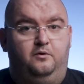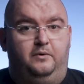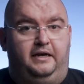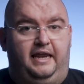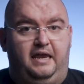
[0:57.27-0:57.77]

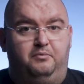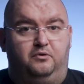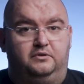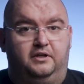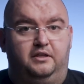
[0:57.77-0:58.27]
When
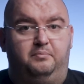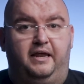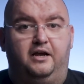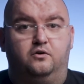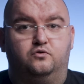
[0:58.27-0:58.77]
enabled, the
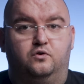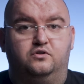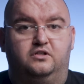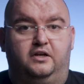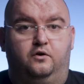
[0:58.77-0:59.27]
player
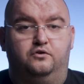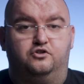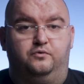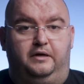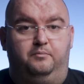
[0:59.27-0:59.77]
controls stay on the
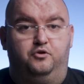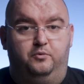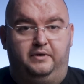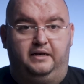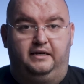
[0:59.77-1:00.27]
screen
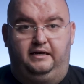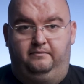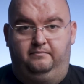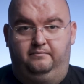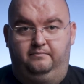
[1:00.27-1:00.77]
permanently.